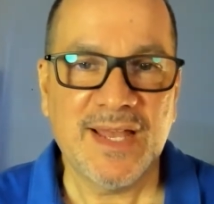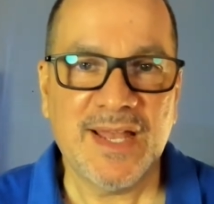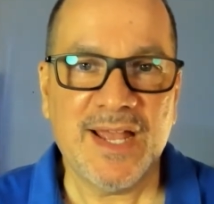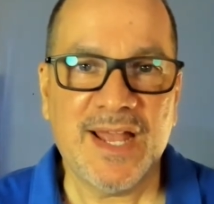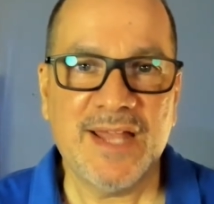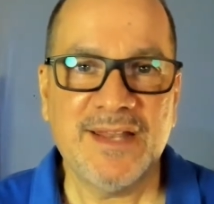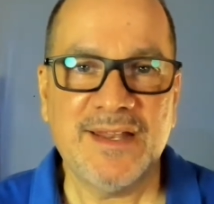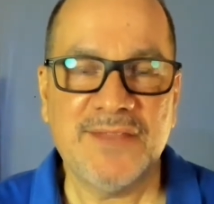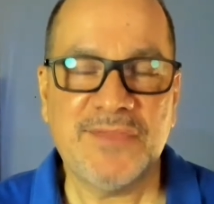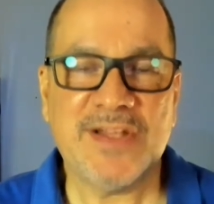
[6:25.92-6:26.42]

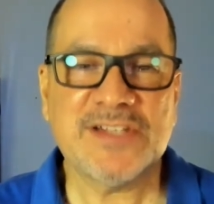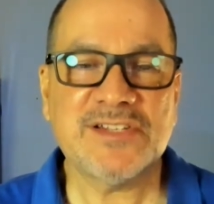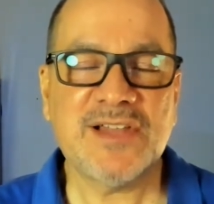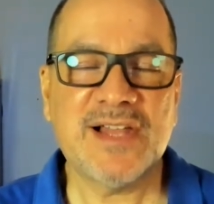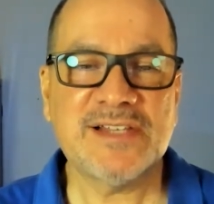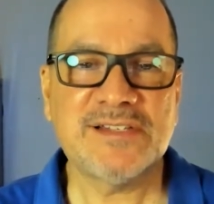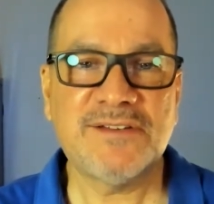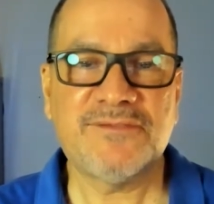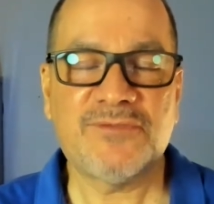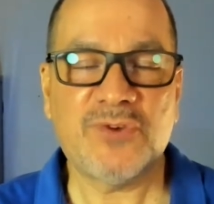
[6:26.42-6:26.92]
And that's a
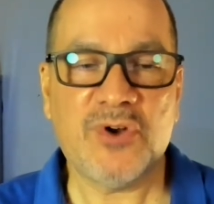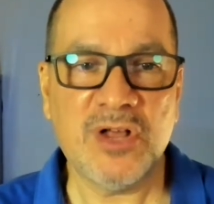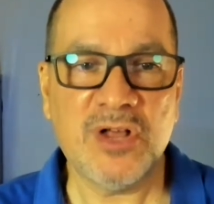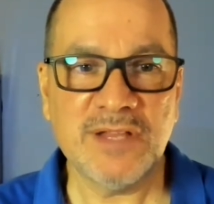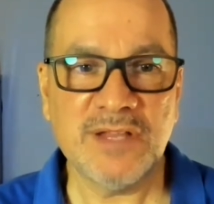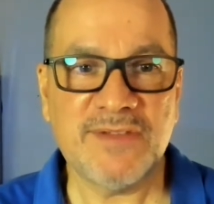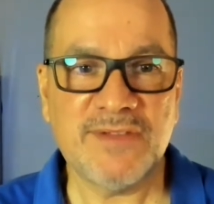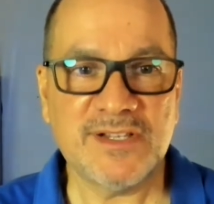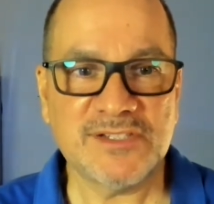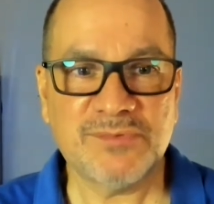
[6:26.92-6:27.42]
lesson for all
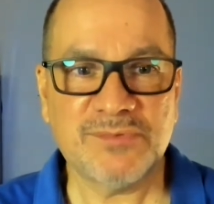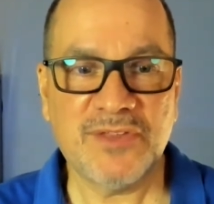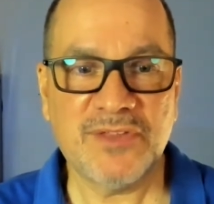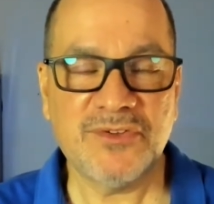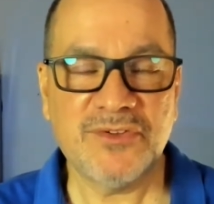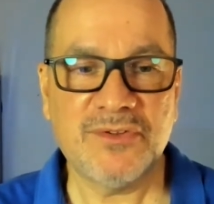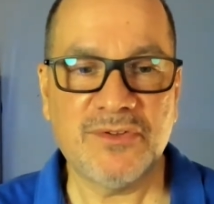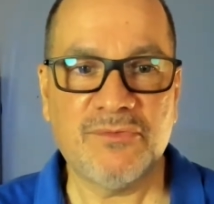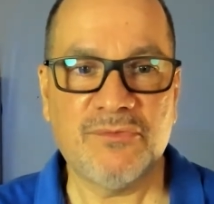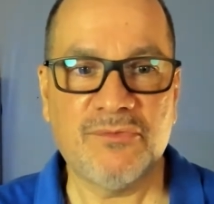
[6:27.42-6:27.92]
of us,
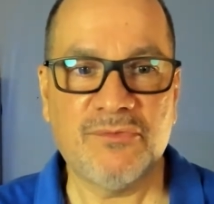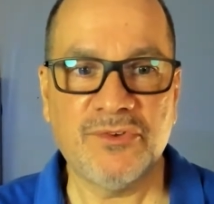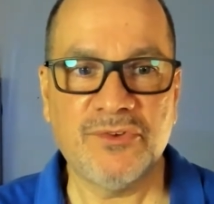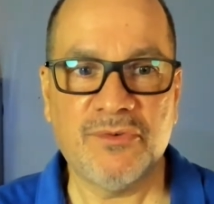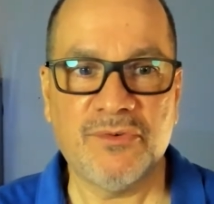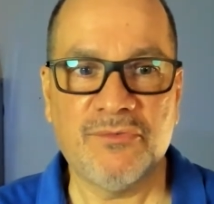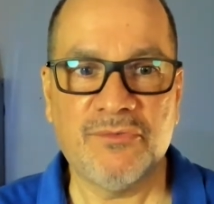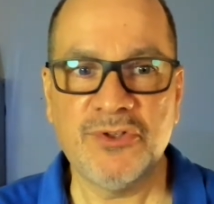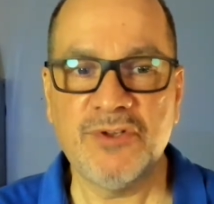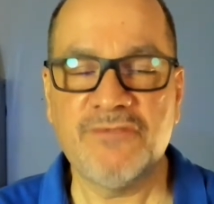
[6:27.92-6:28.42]
whether
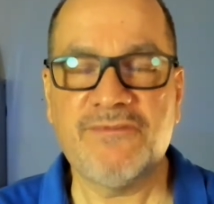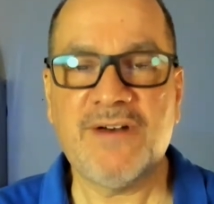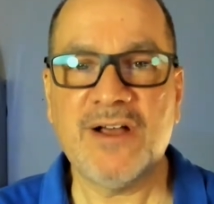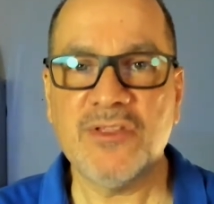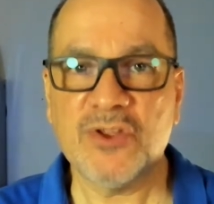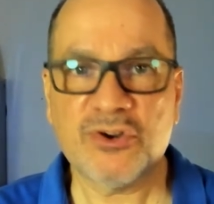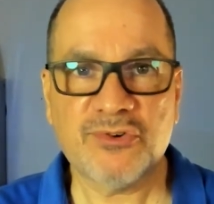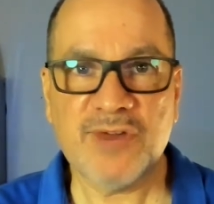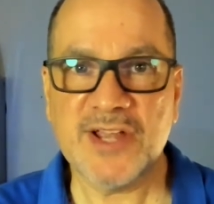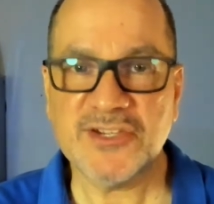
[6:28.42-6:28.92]
you
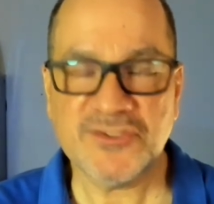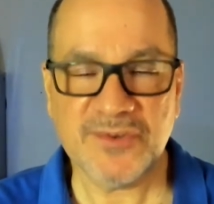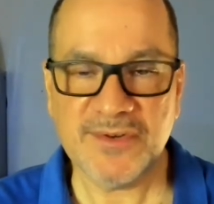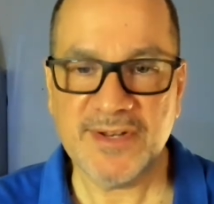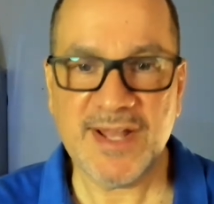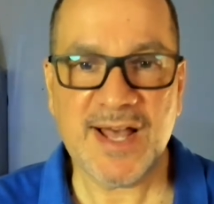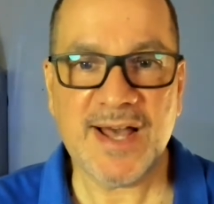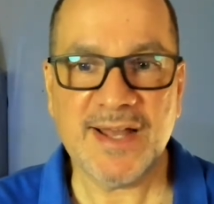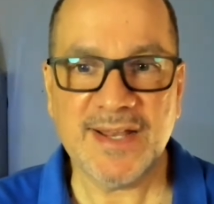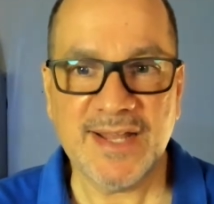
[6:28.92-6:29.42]
follow Christ or
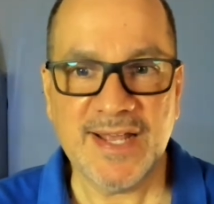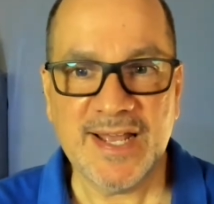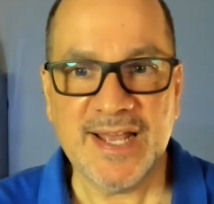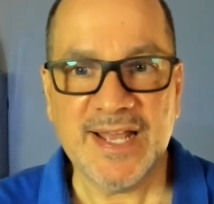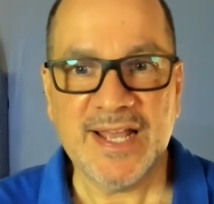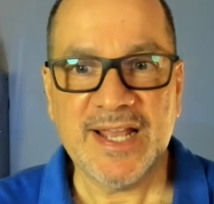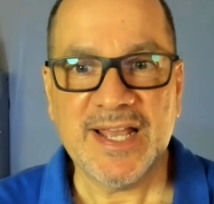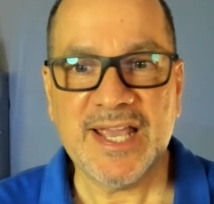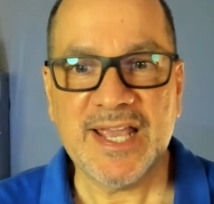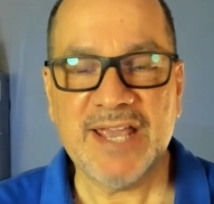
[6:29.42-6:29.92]
not.
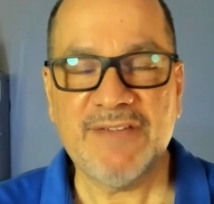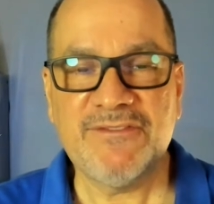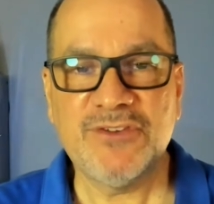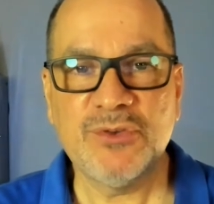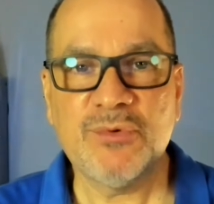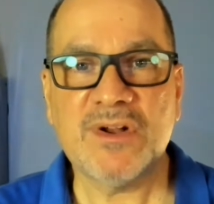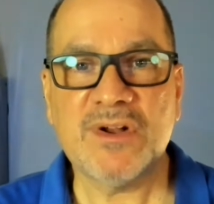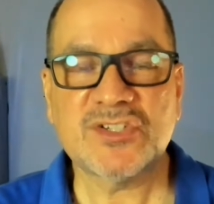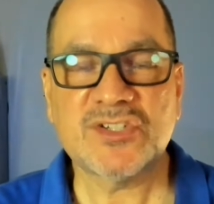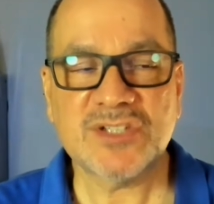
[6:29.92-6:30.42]
If
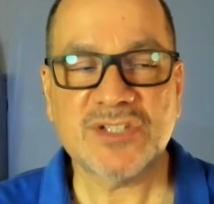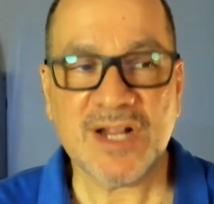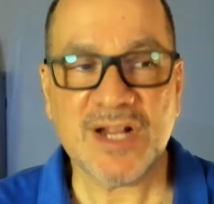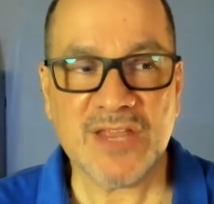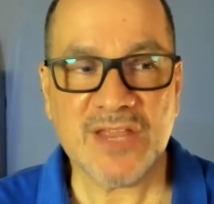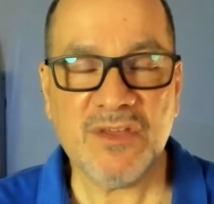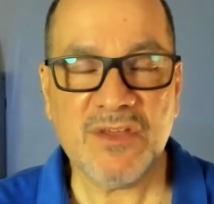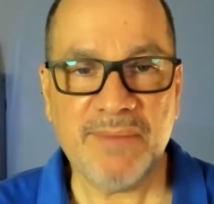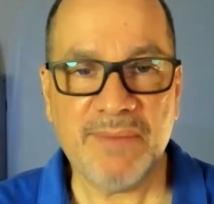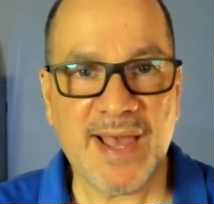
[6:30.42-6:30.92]
you are stuck
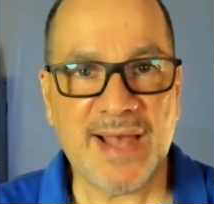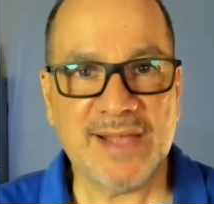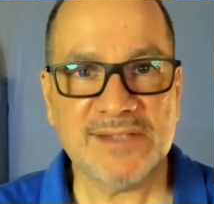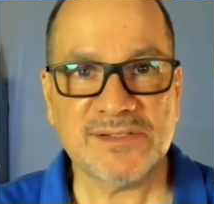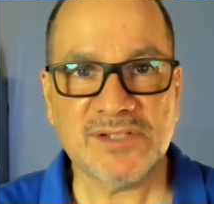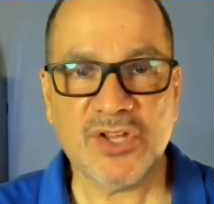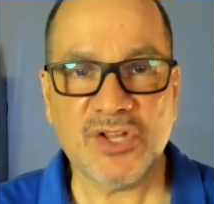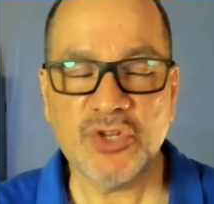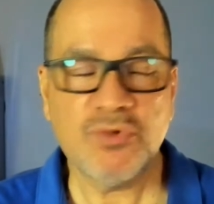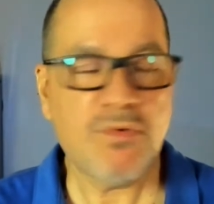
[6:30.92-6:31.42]
in the
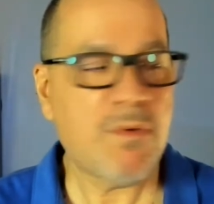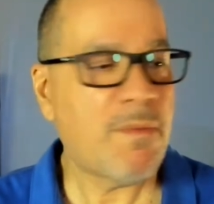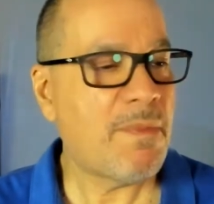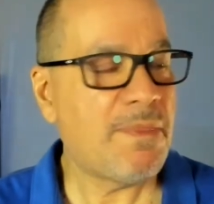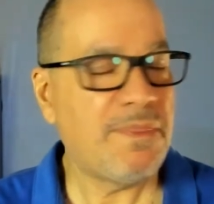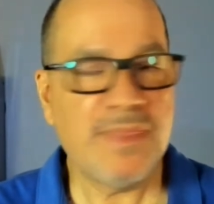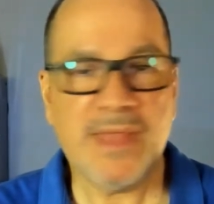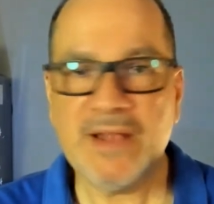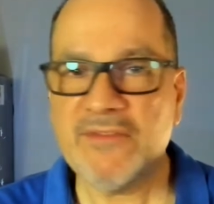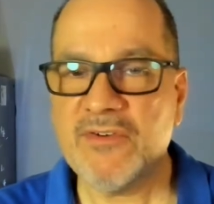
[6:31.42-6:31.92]
past, you will
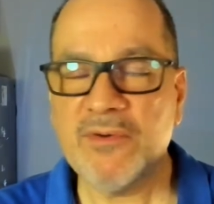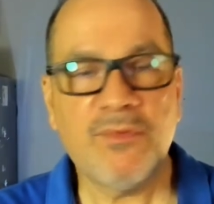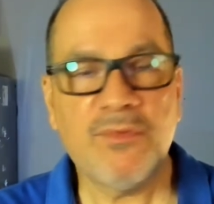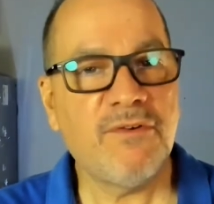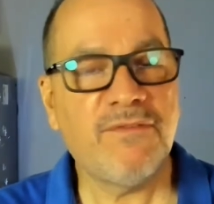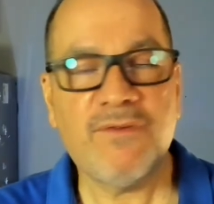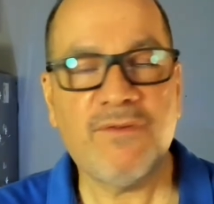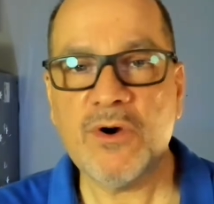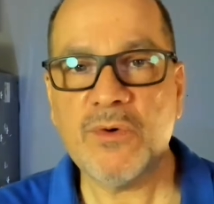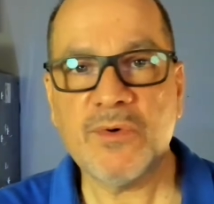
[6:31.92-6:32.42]
never
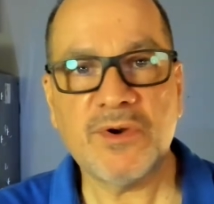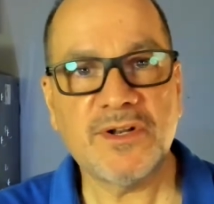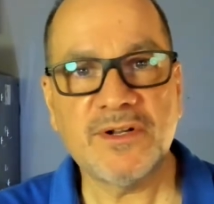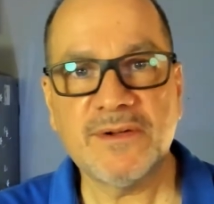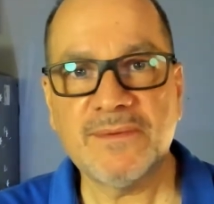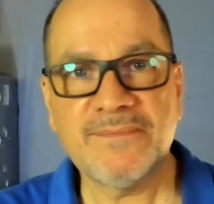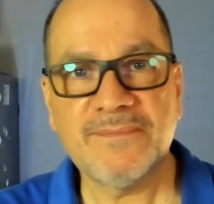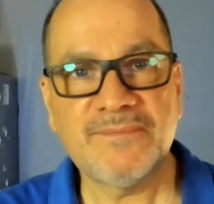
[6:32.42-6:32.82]
move forward.